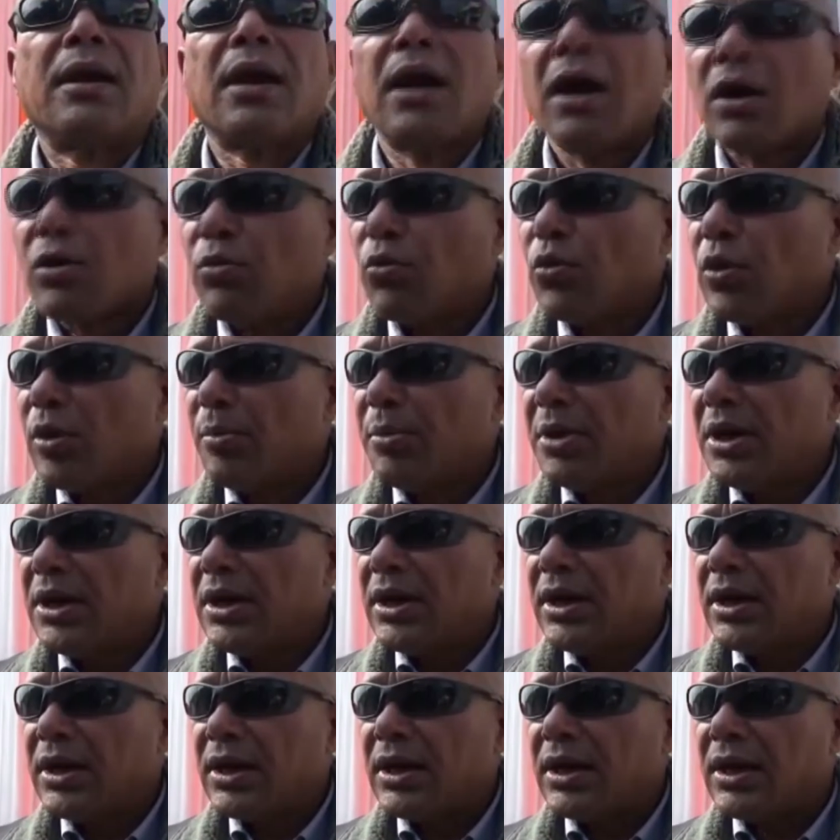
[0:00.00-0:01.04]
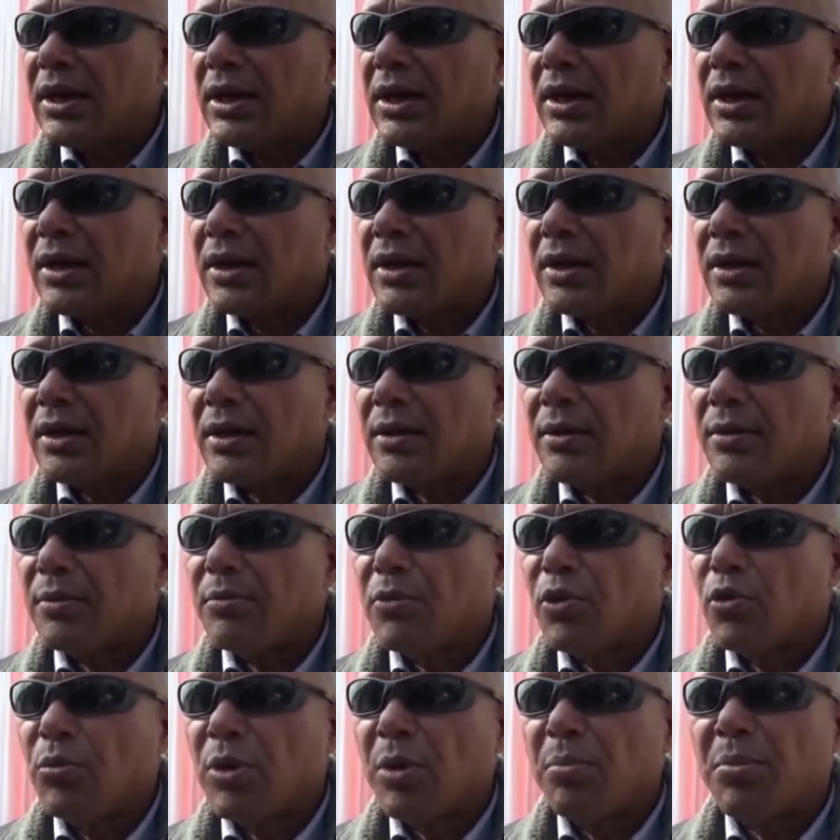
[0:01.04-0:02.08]
ngaku MLA
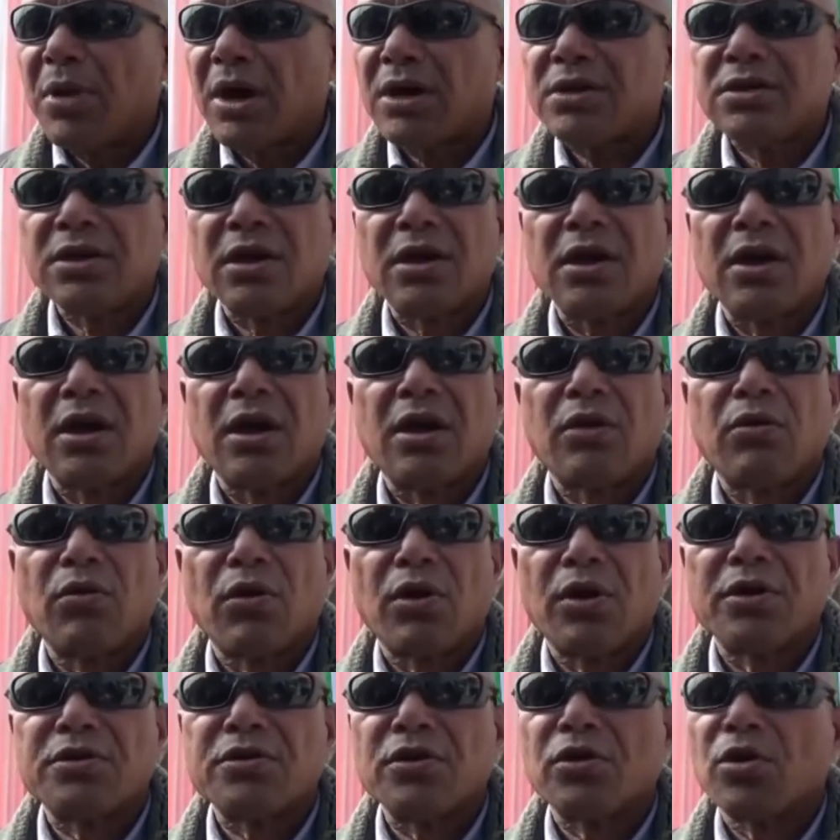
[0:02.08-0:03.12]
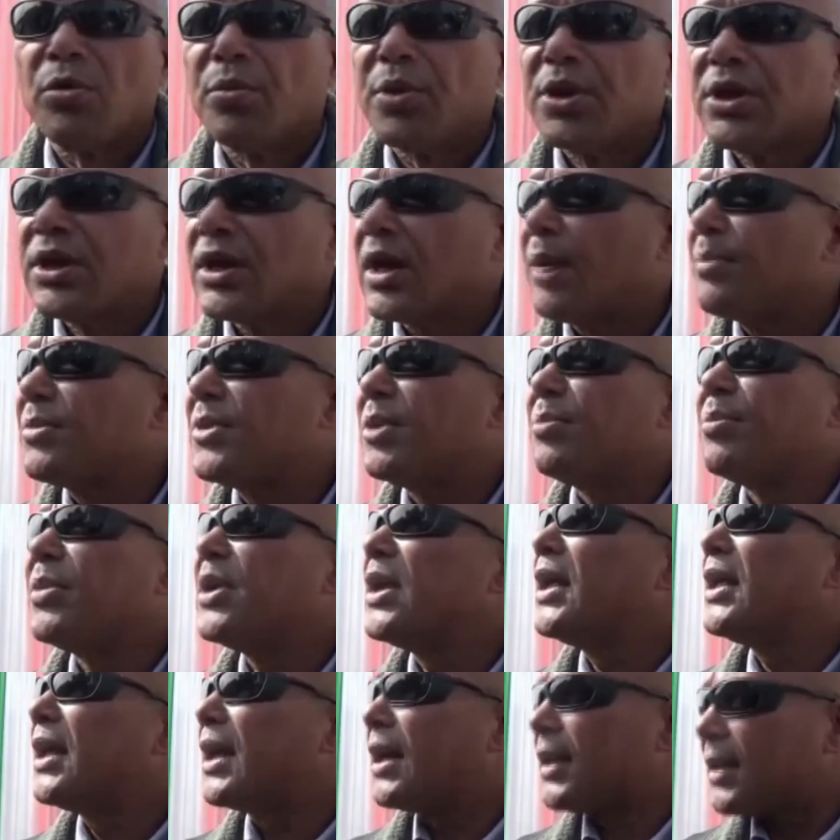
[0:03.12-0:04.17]
bermember jaga coordination committee ngam
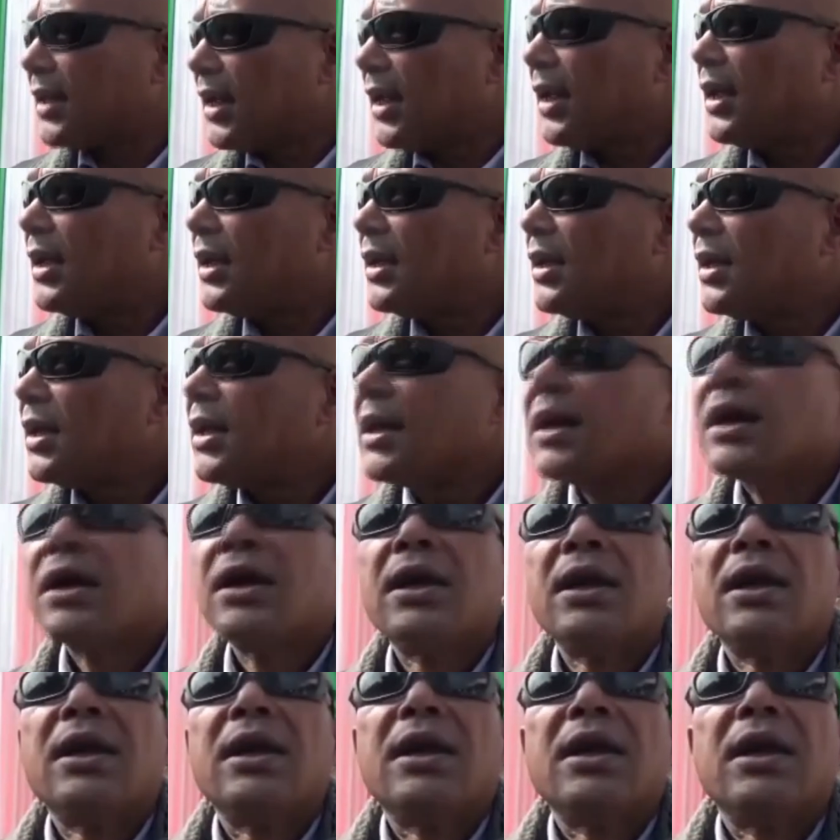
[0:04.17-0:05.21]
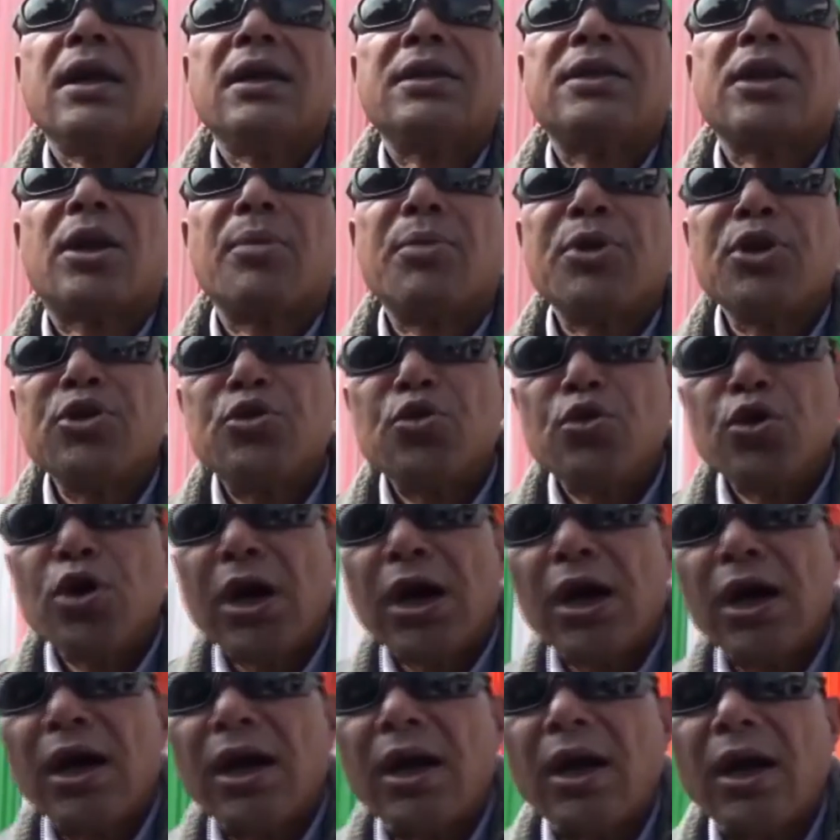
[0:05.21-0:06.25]
TPA ya kata.
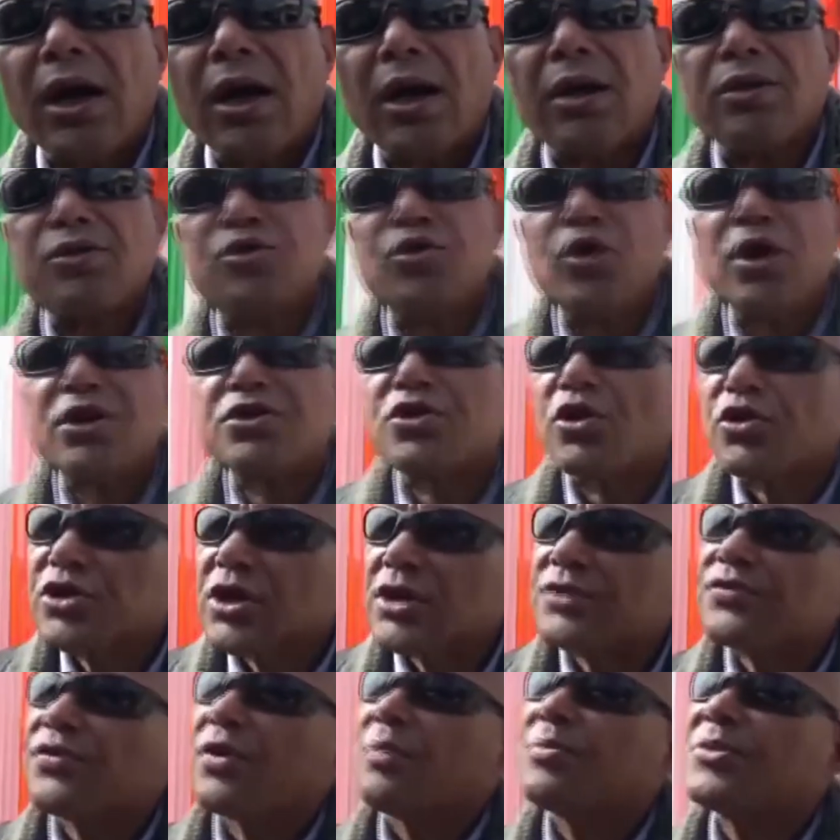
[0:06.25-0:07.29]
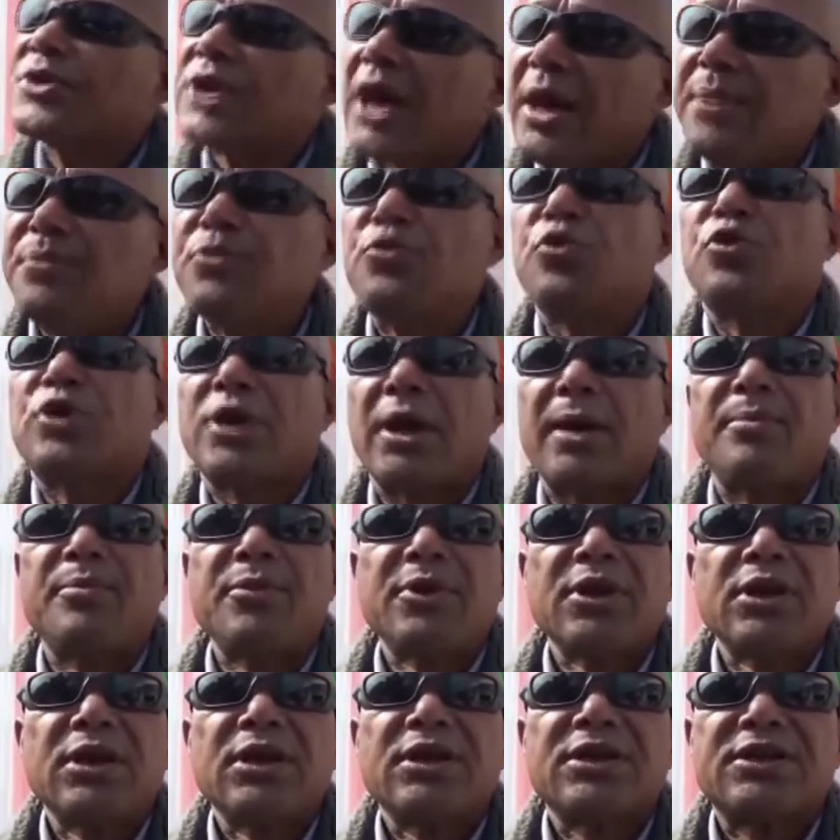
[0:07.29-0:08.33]
Teka you suggest from time to
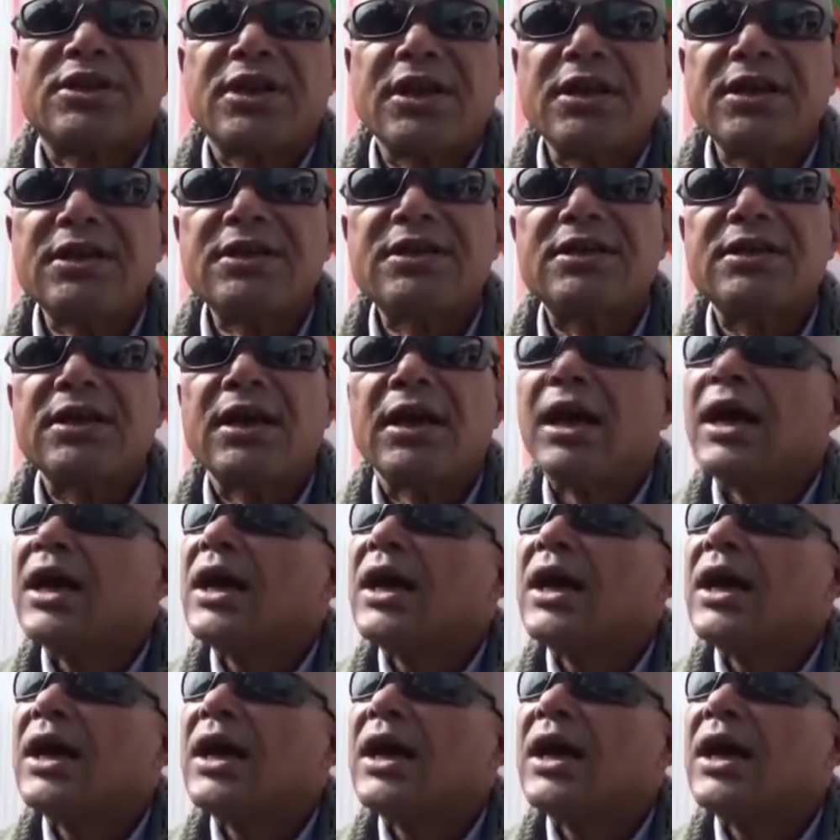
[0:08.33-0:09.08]
time since